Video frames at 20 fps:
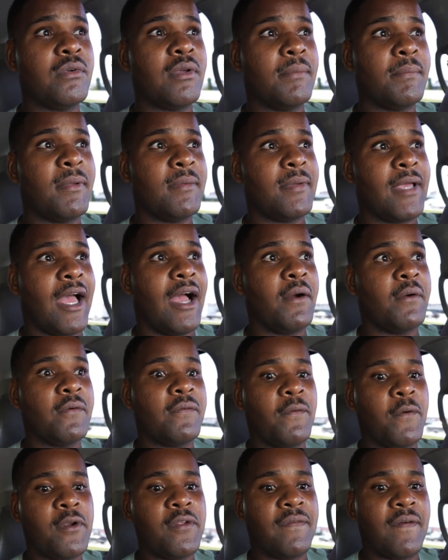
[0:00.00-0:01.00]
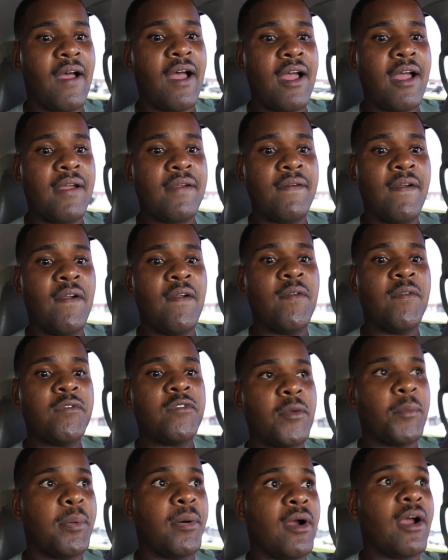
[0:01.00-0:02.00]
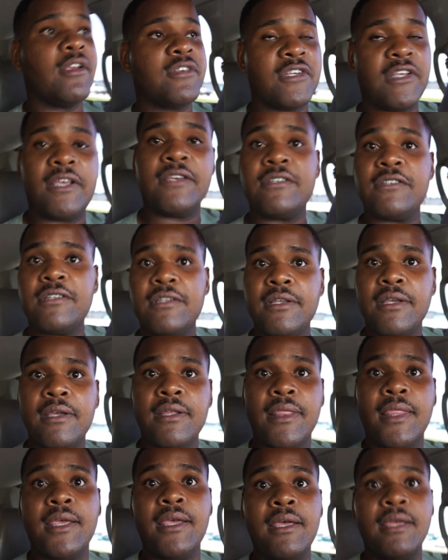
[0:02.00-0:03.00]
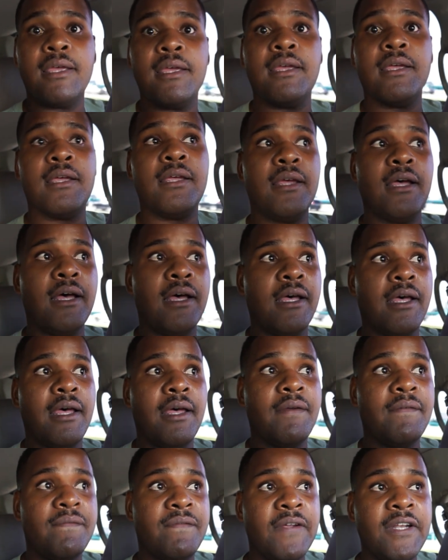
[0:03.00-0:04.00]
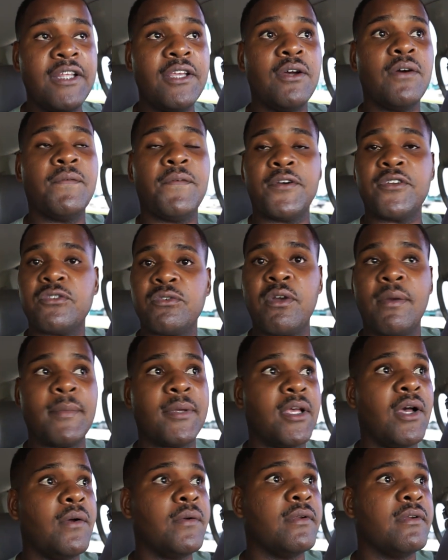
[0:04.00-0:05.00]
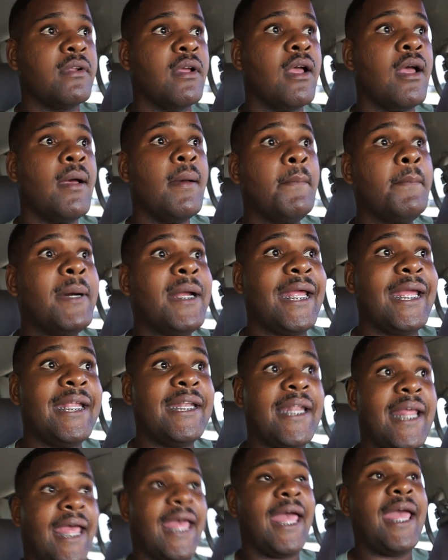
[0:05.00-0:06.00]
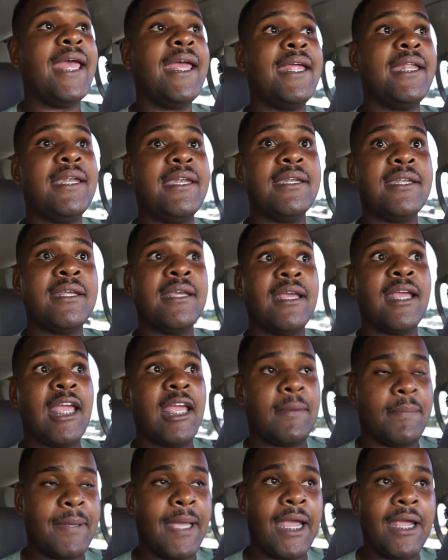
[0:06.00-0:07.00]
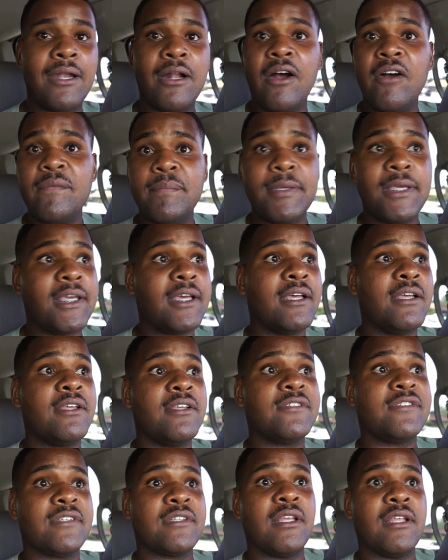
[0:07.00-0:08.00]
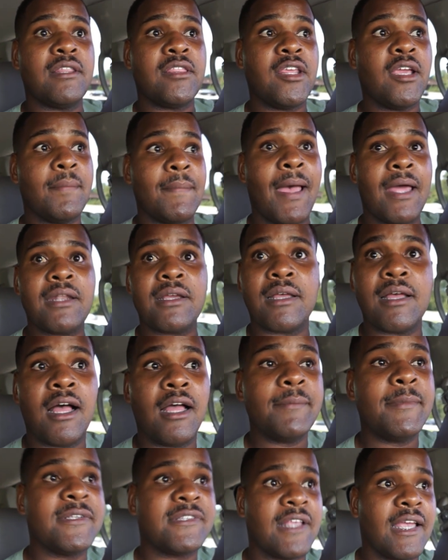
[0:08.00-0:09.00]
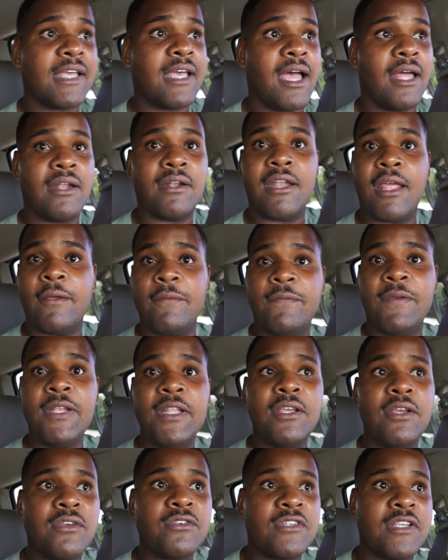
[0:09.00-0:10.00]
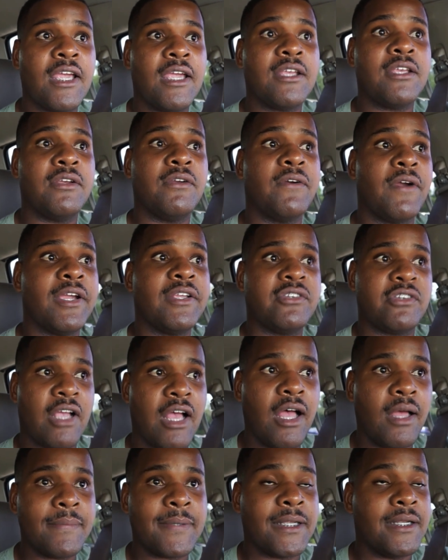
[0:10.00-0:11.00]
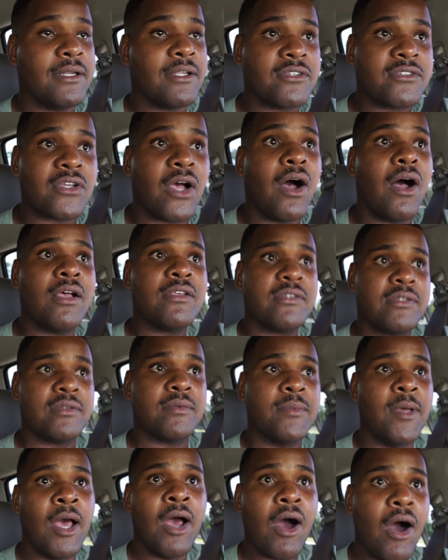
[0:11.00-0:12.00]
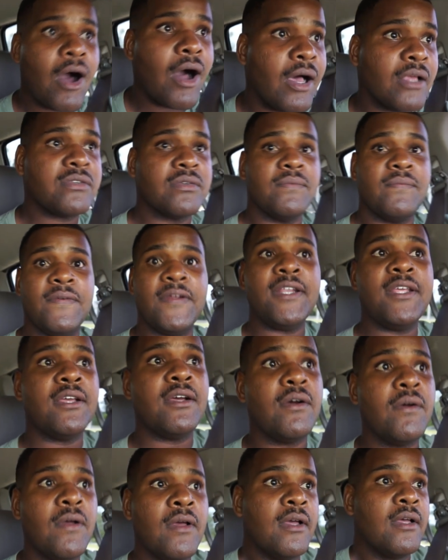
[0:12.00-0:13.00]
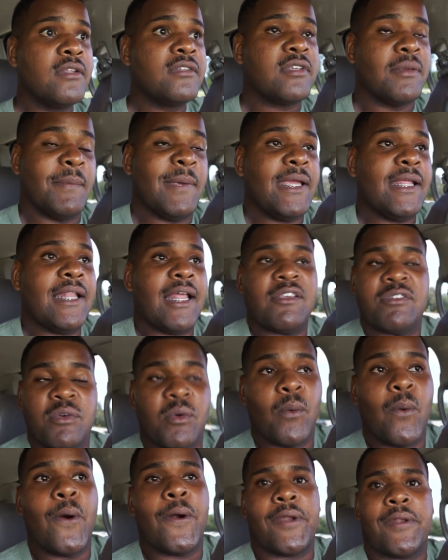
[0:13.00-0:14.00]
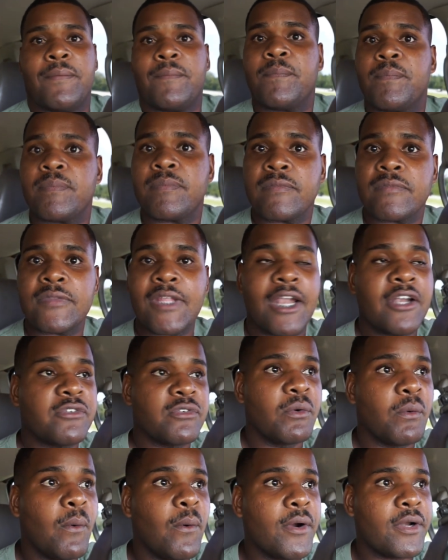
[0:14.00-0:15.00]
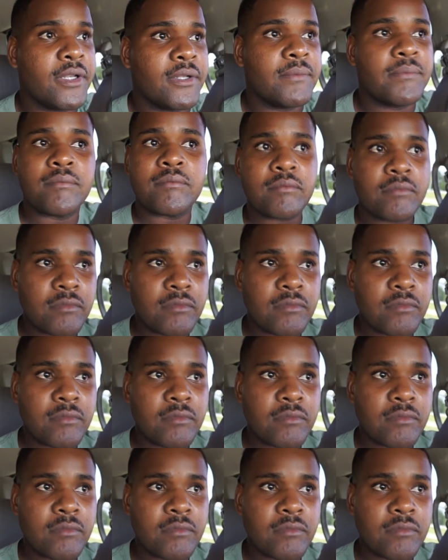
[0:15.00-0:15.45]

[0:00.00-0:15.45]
maybe an hour 45 to process the video for the ceramic coating. But in the end, it paid off, because the amount of comments I got on that video saying, great job, it looks awesome, awesome video, to me, that's rewarding. That is rewarding.